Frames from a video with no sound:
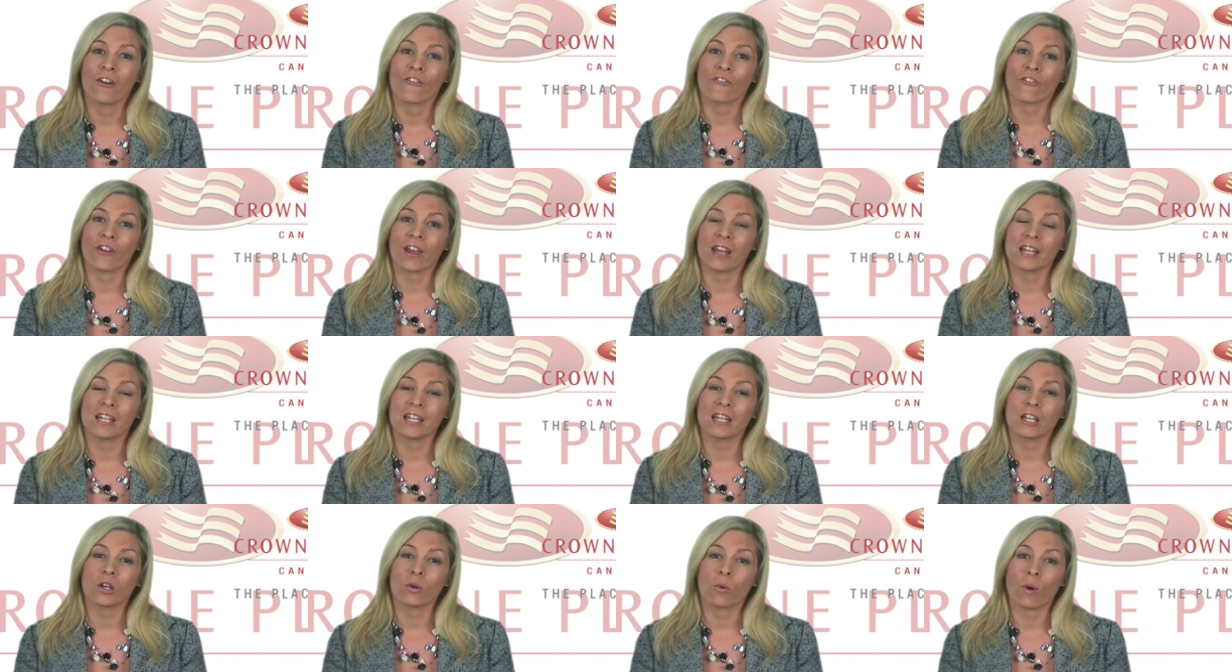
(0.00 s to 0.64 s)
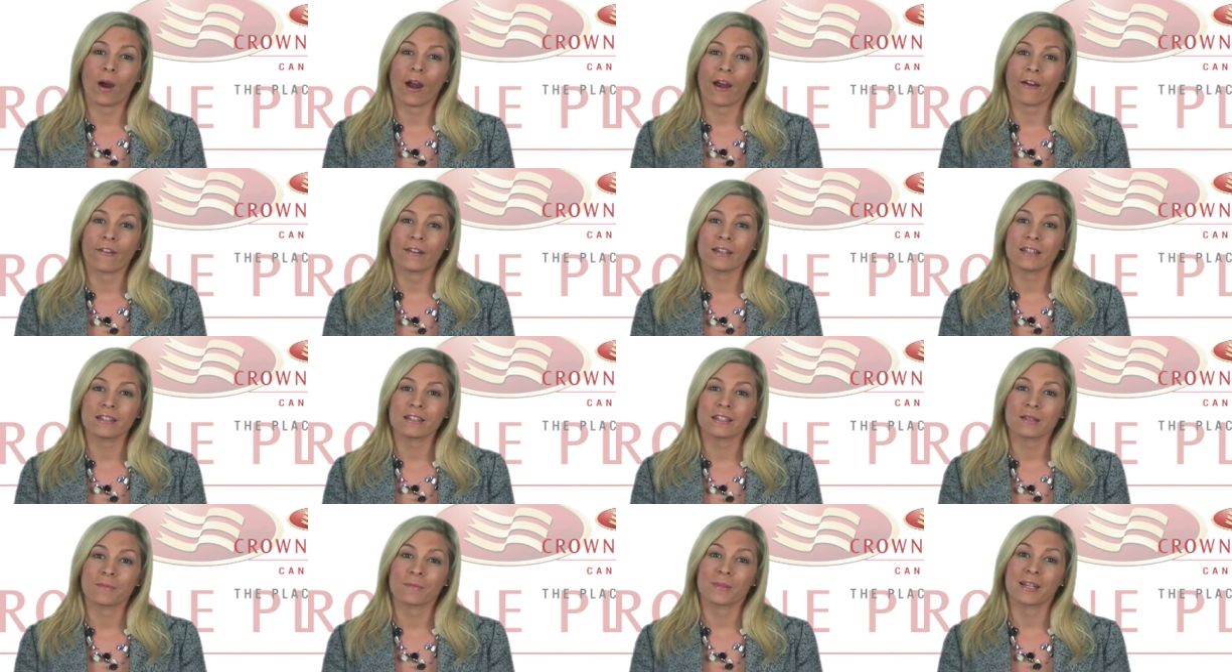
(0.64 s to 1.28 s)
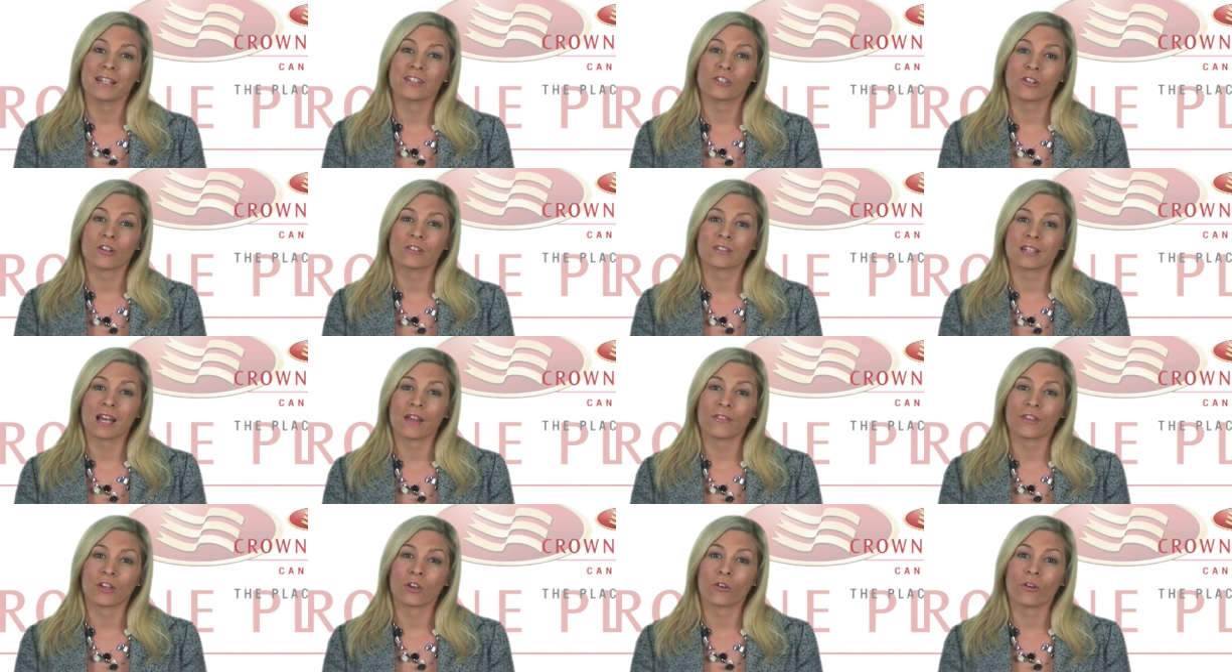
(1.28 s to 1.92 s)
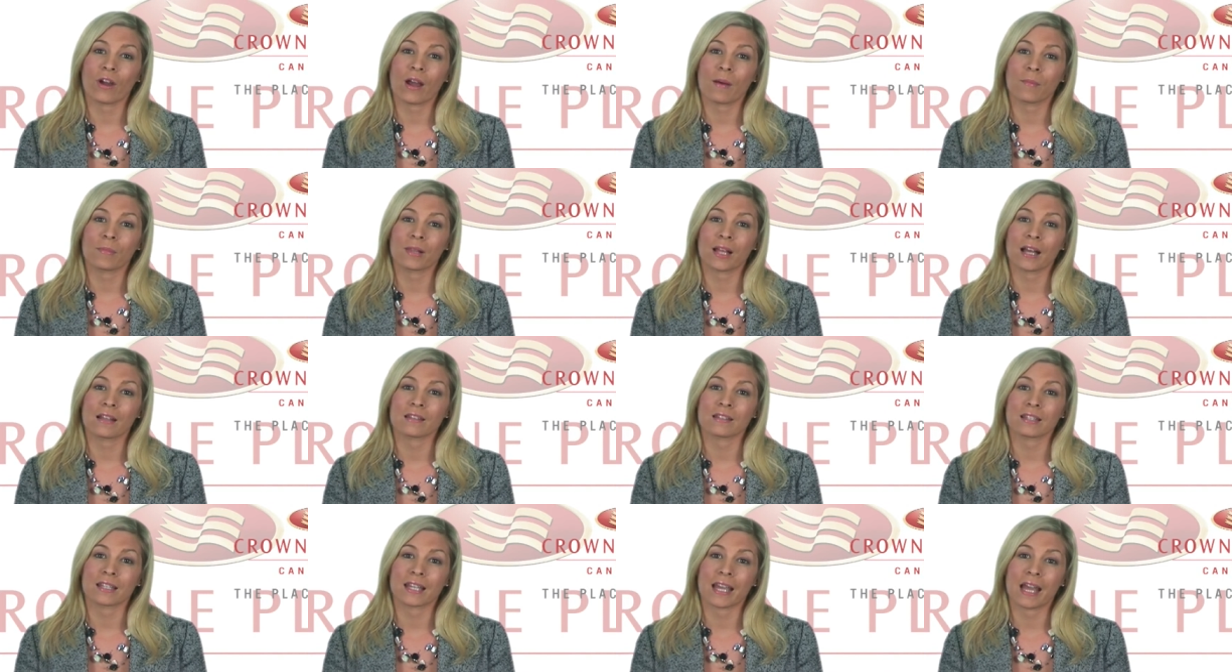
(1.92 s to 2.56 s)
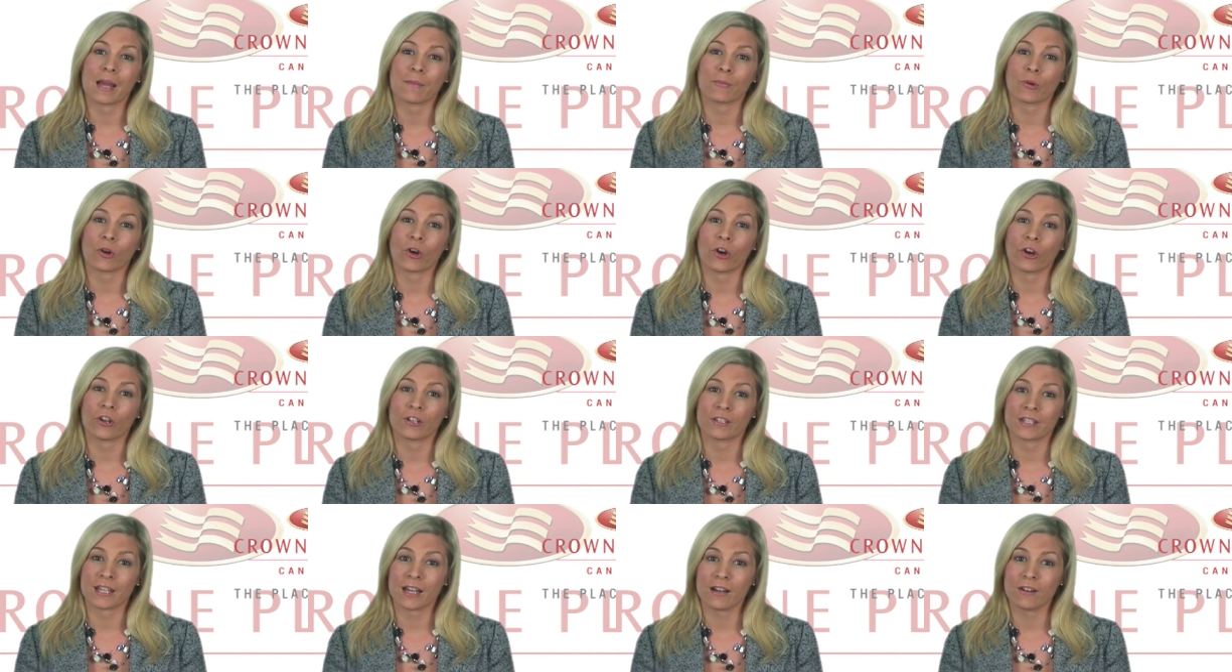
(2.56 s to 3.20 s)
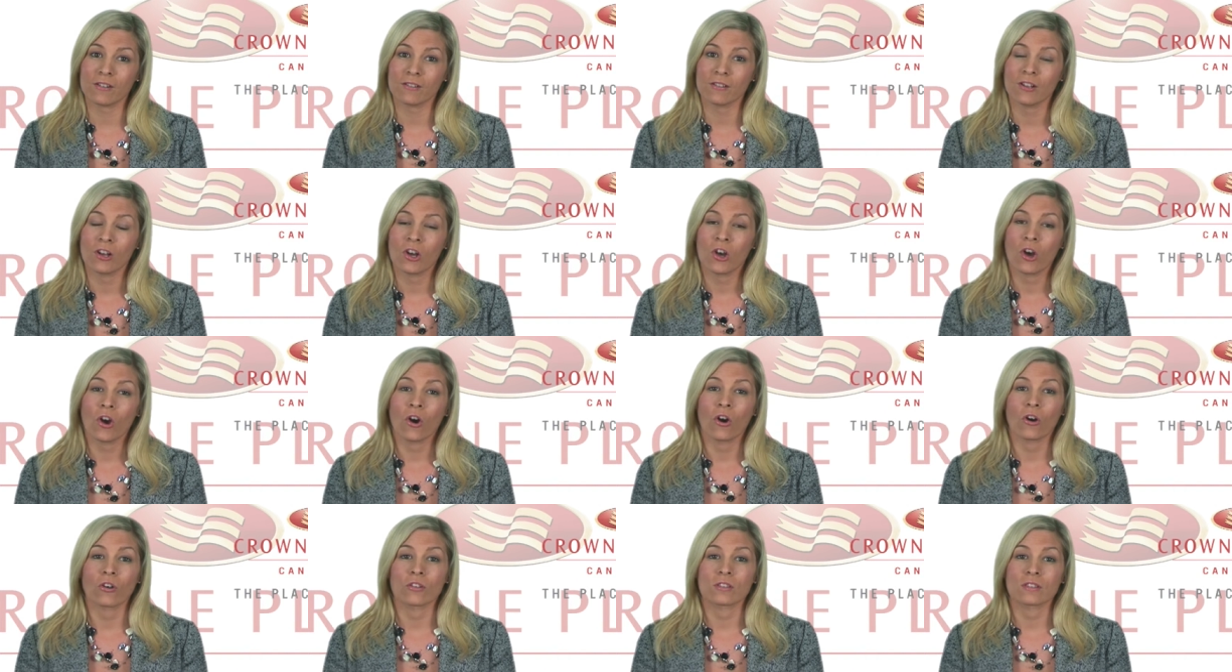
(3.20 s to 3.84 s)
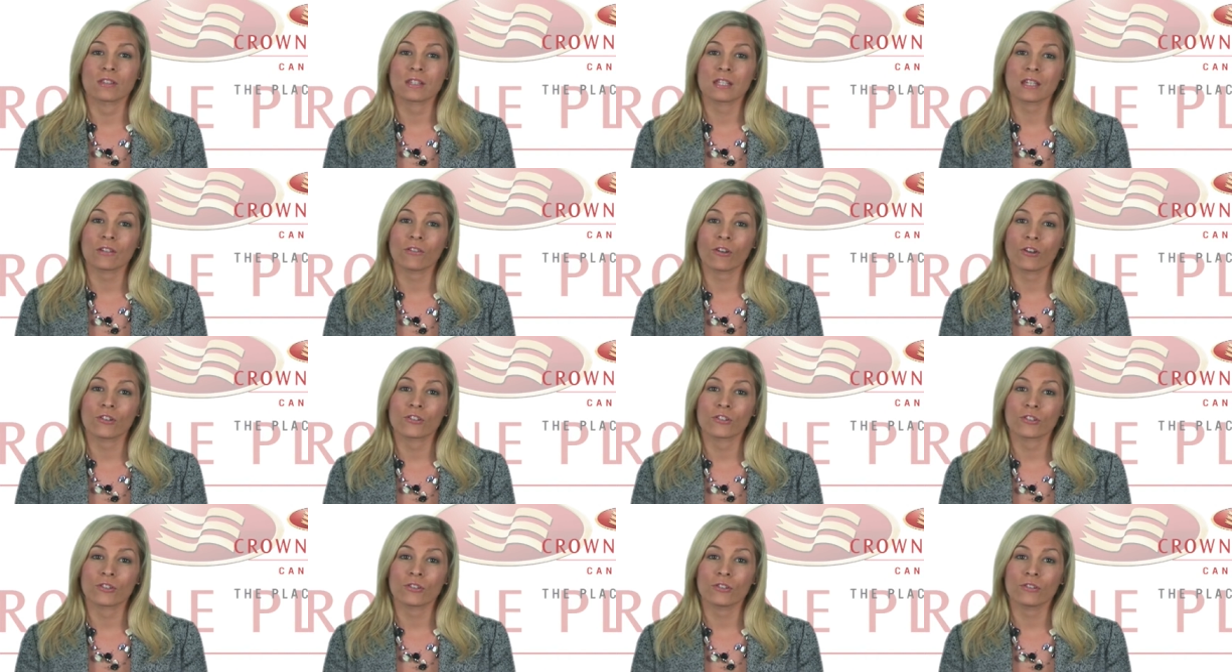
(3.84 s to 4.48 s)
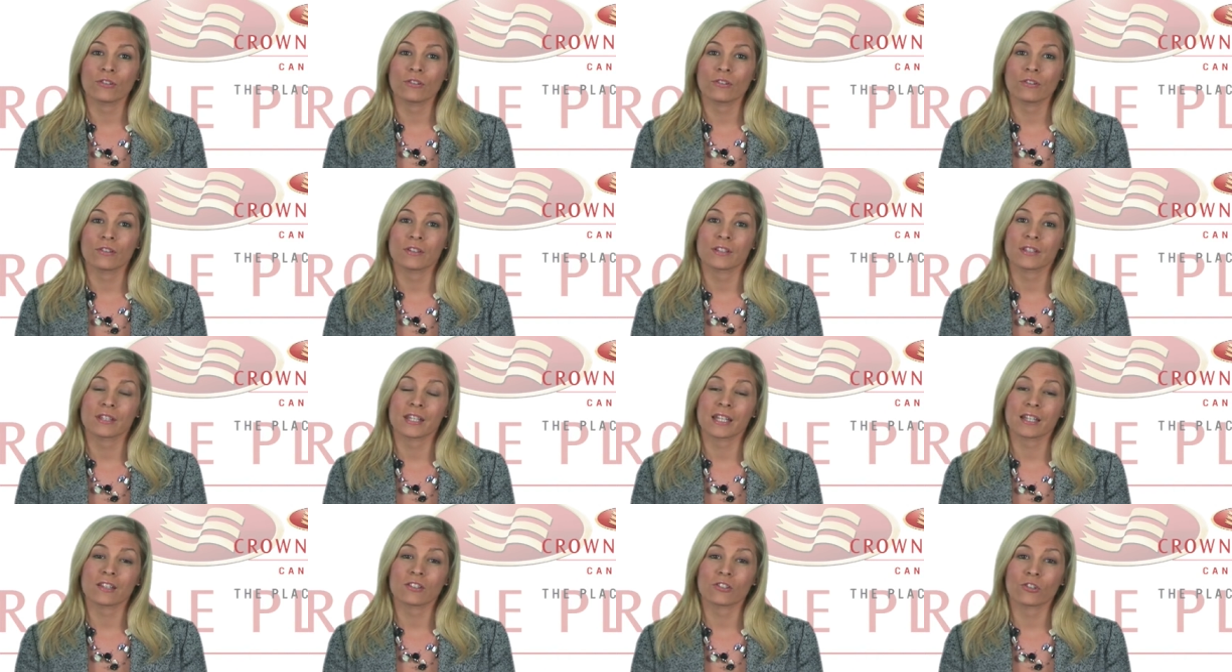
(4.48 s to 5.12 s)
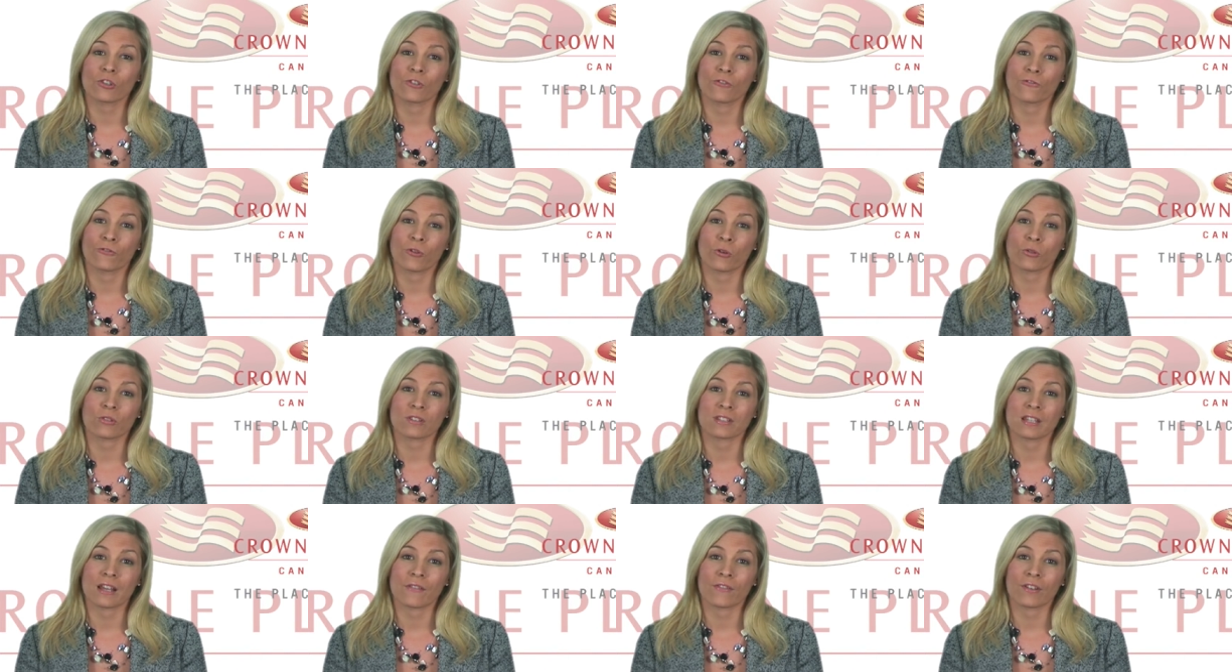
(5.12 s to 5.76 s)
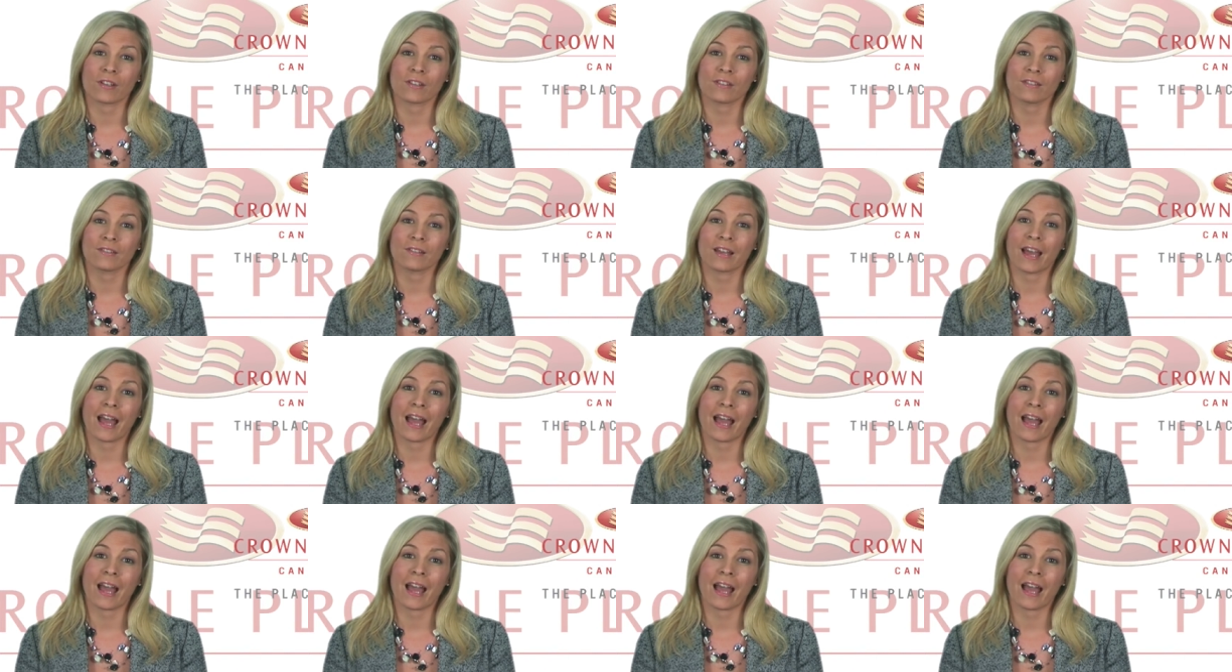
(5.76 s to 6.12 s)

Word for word: For any inquiries, please contact the Crowne Plaza Canberra Hotel on 02 6247